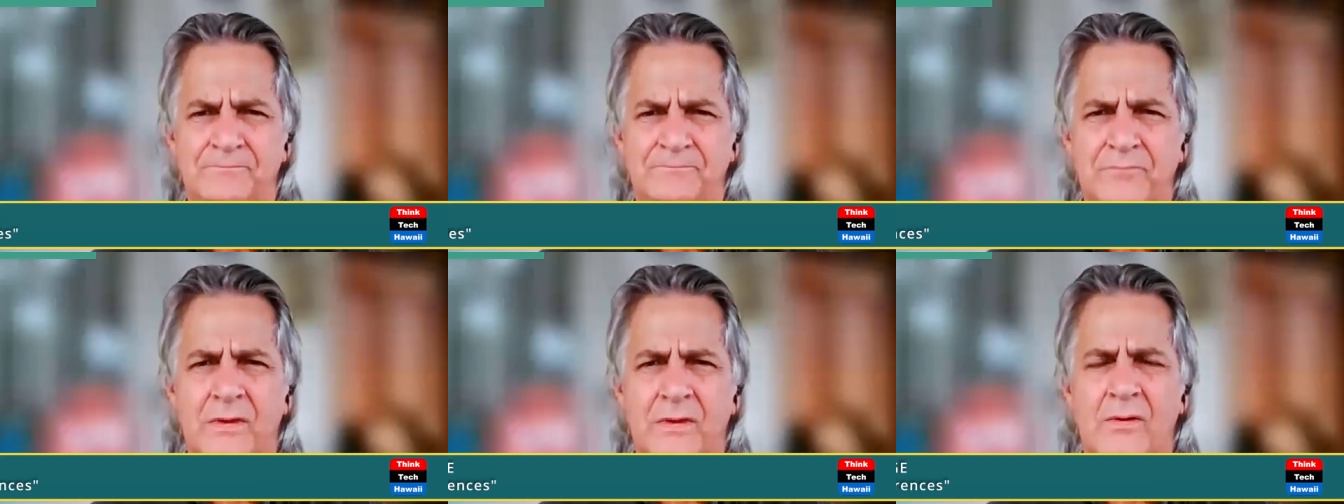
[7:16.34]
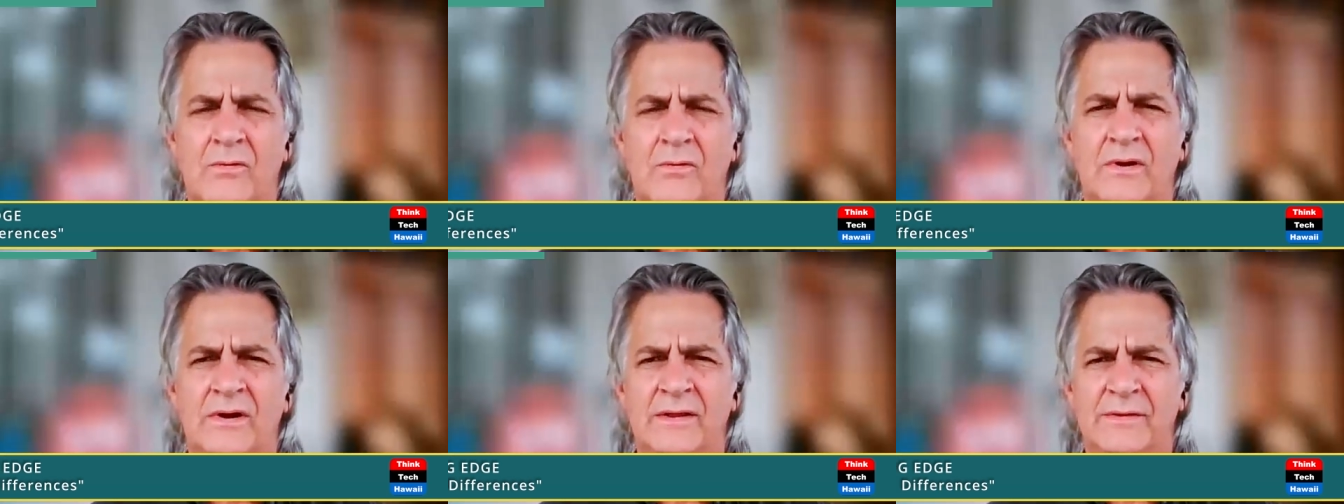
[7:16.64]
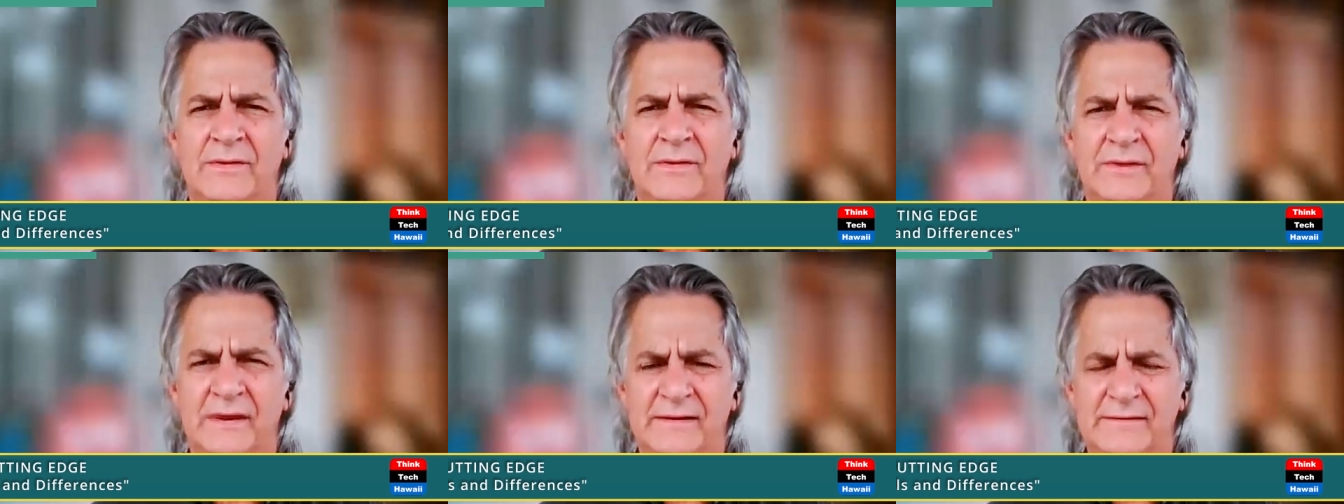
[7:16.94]
One of
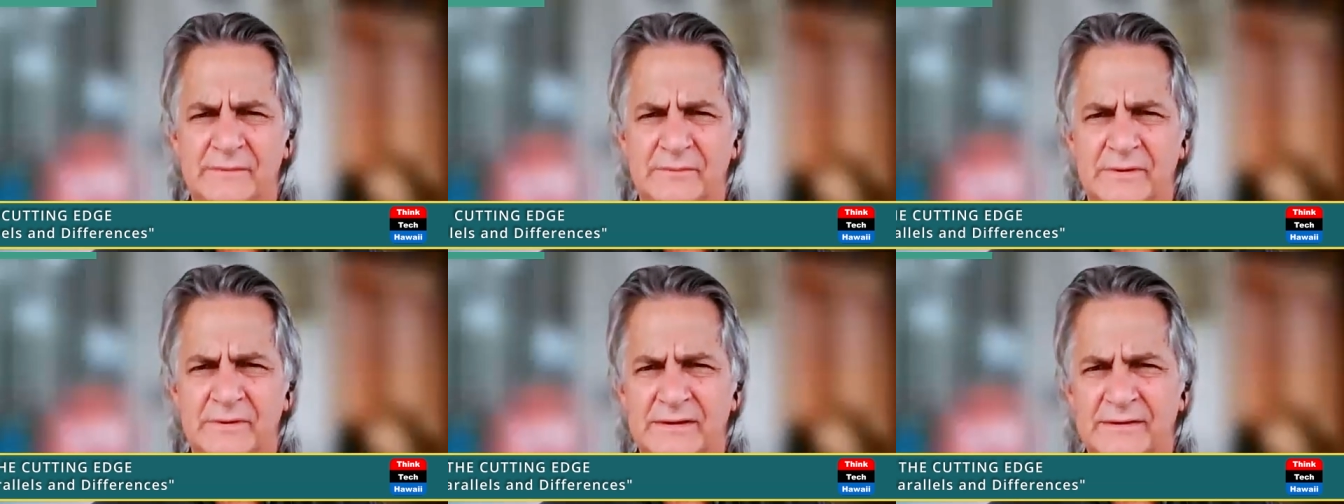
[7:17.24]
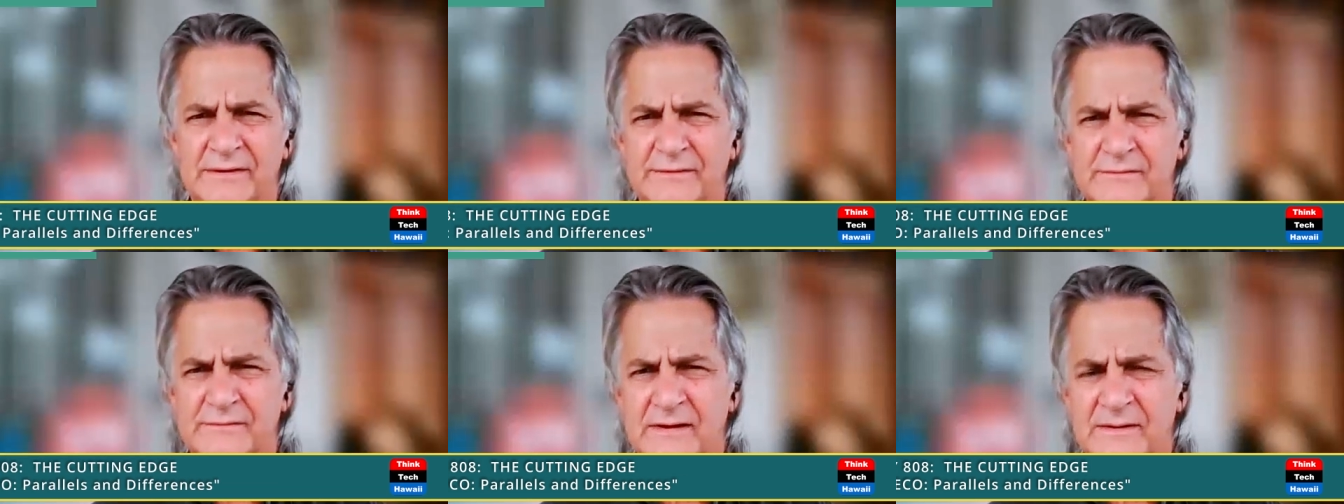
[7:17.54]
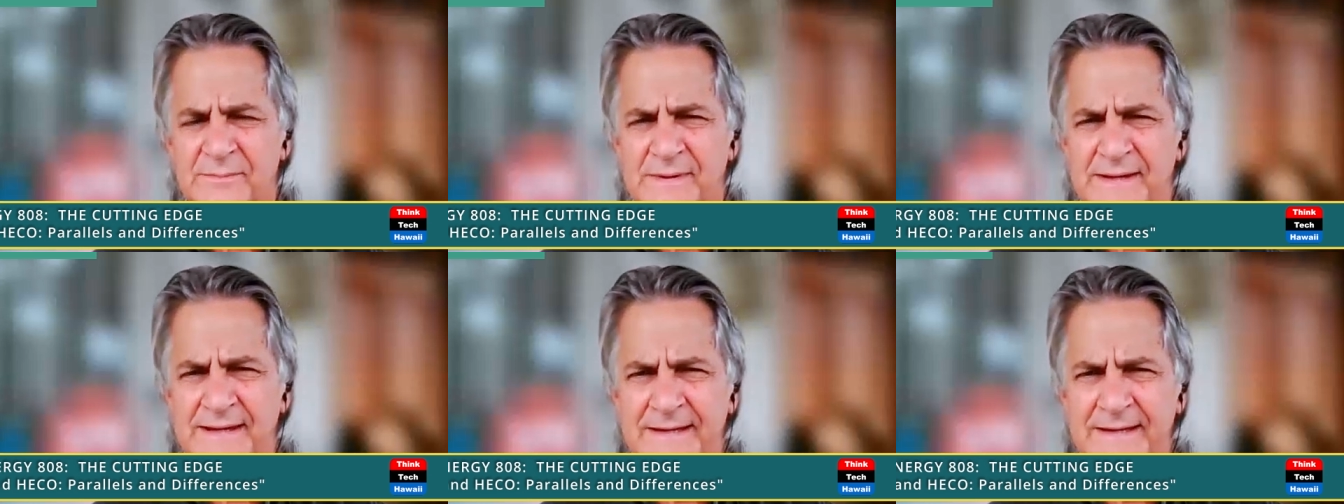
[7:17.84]
the things that really struck
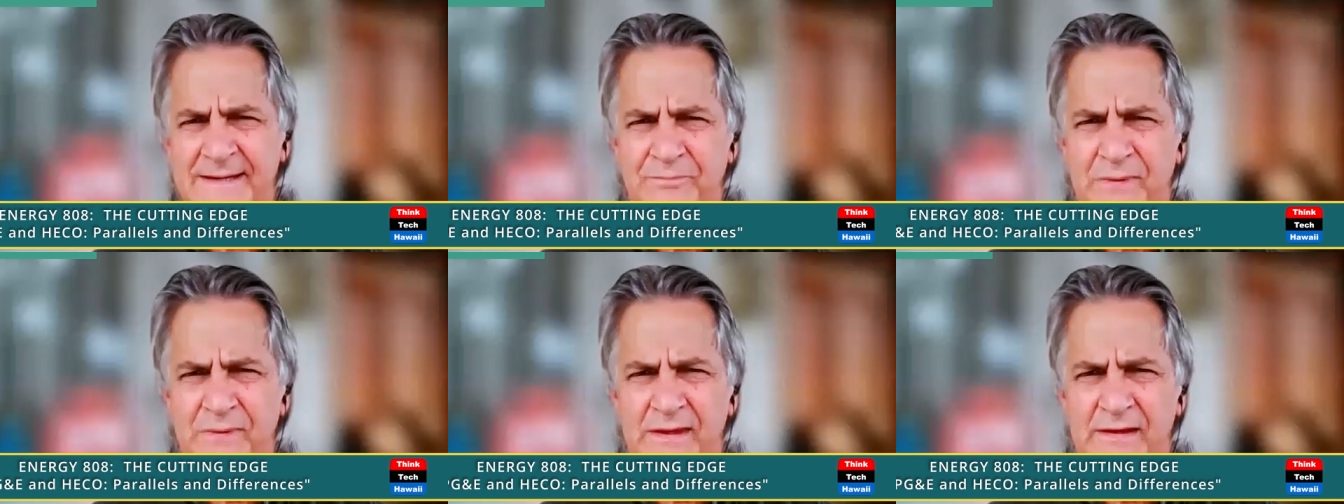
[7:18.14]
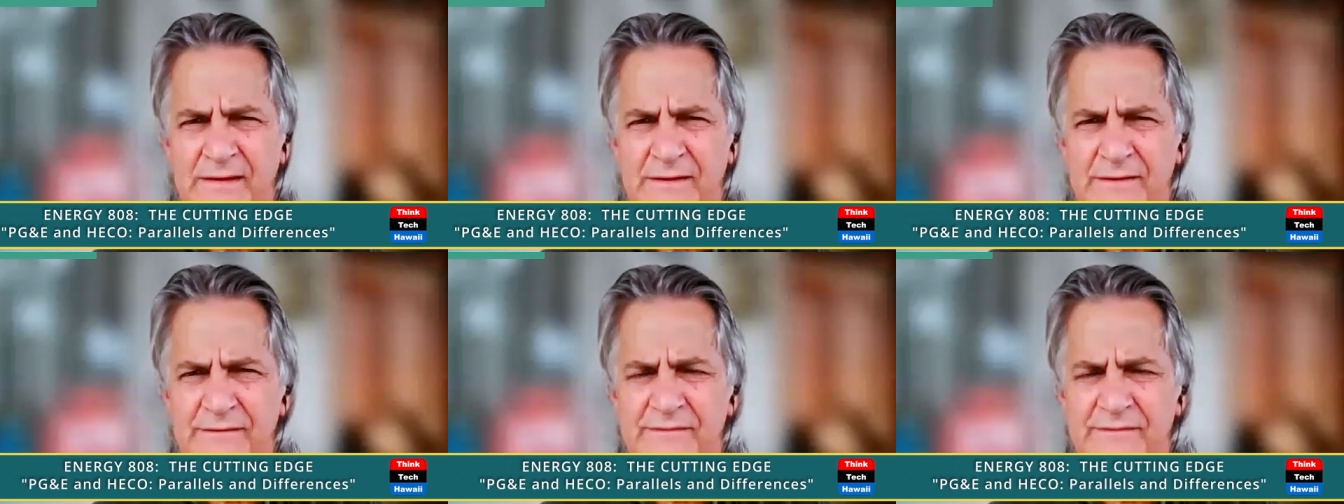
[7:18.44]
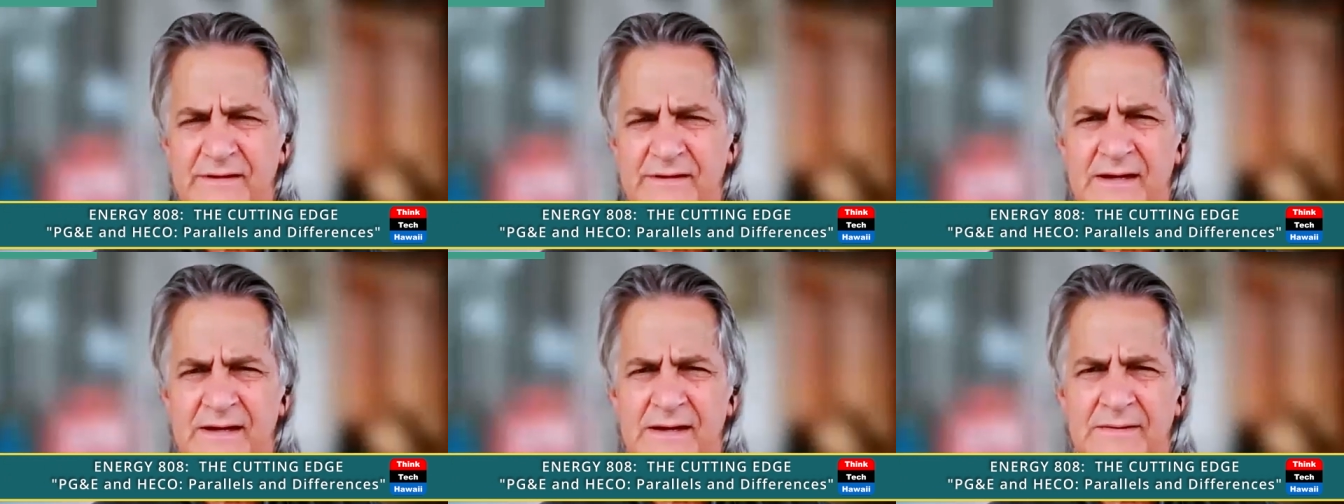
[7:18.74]
me is
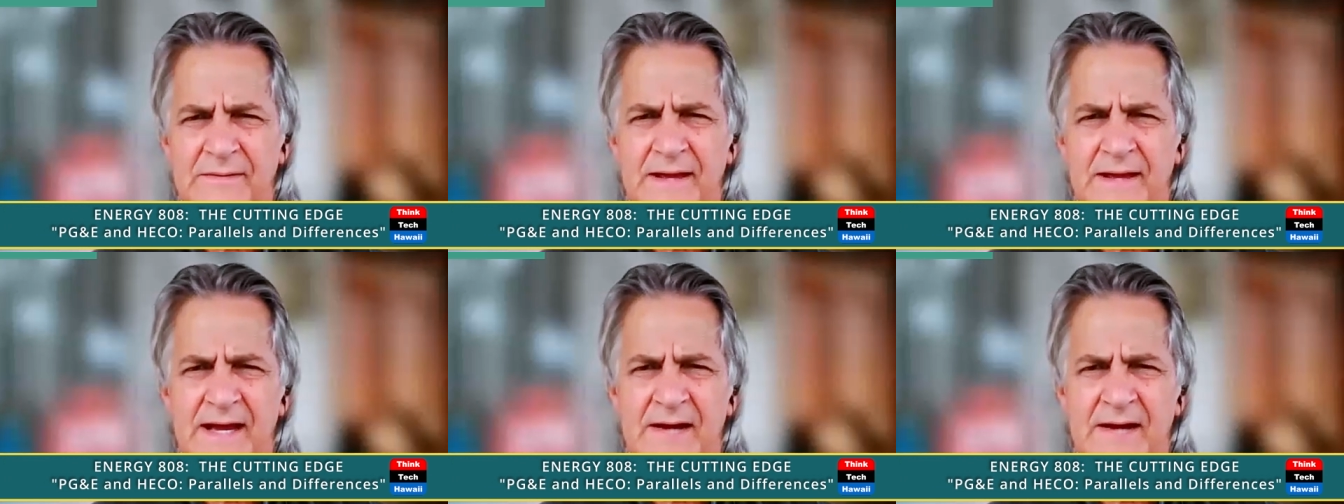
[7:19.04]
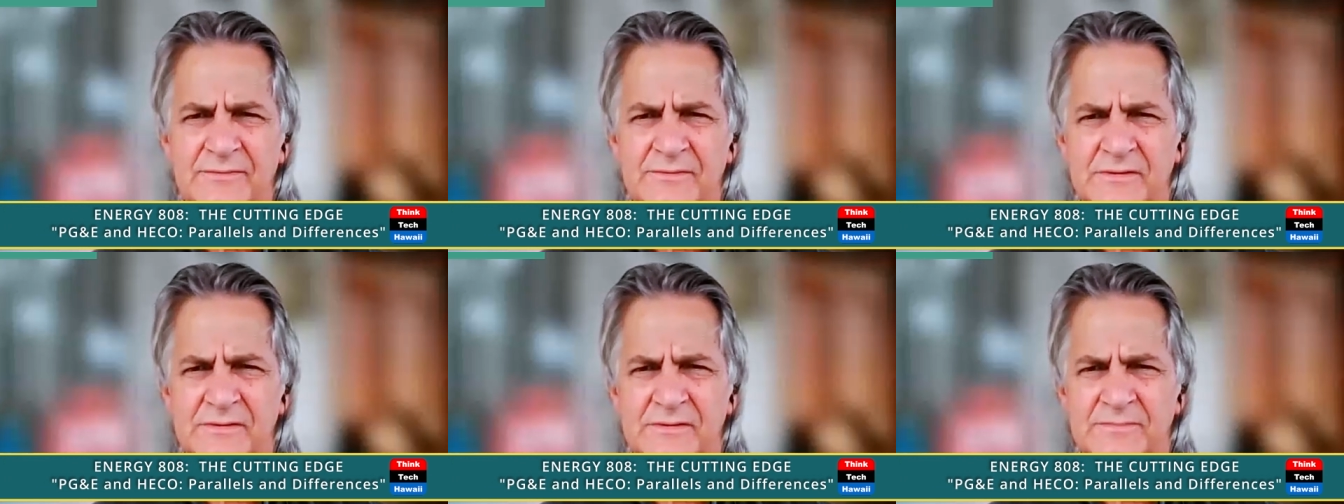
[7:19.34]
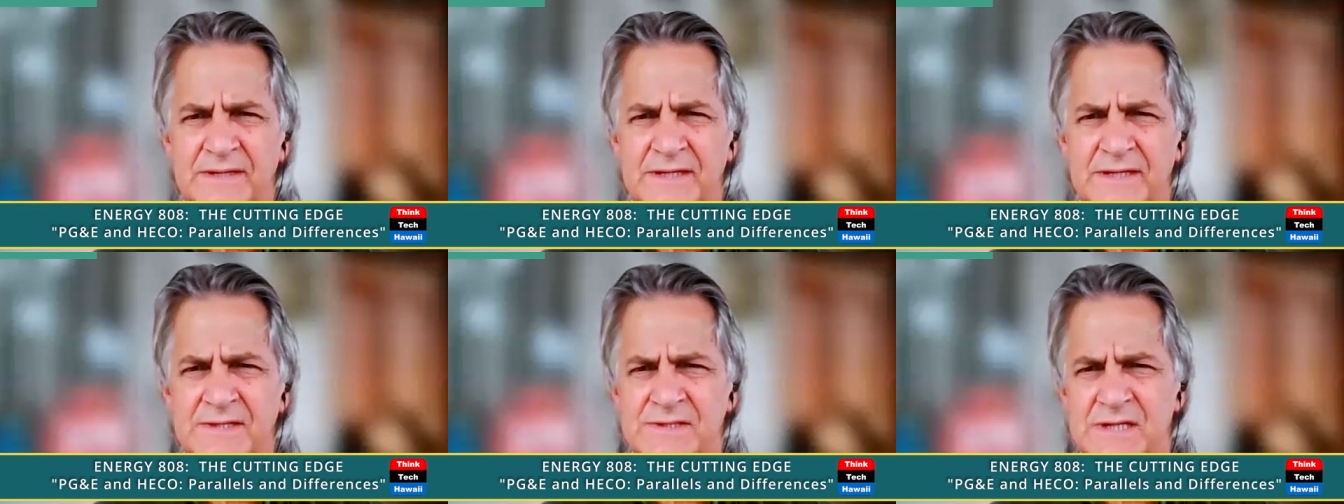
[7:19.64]
uh, after
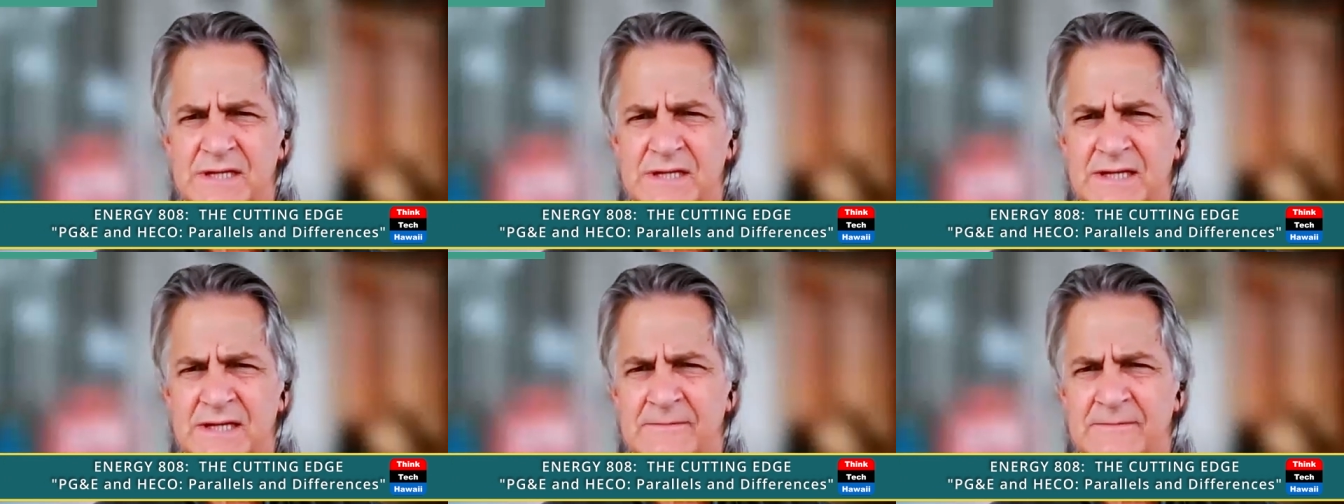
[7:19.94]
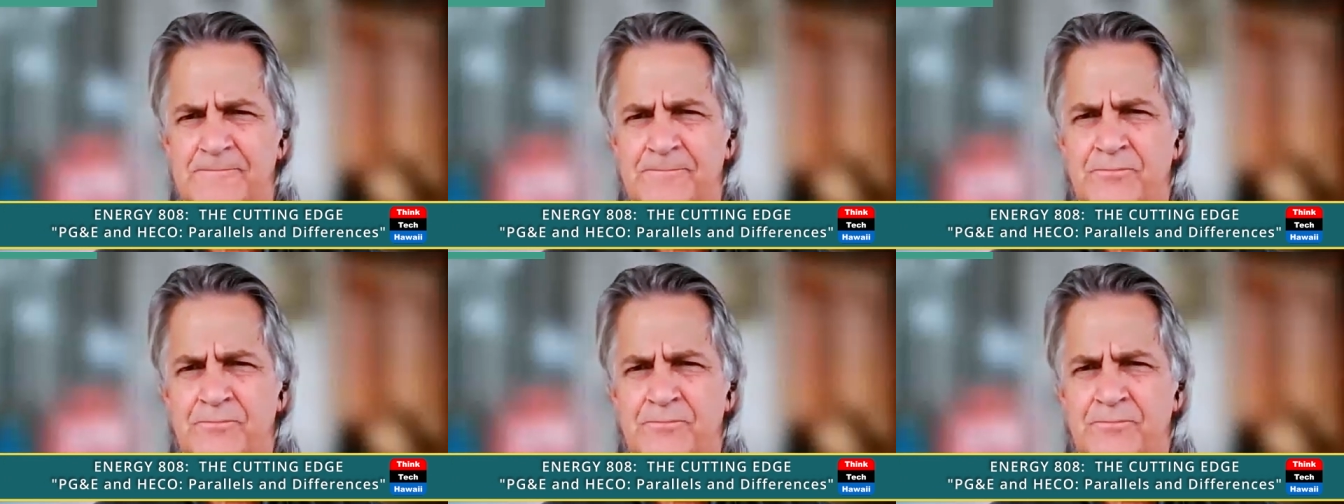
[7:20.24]
PG&E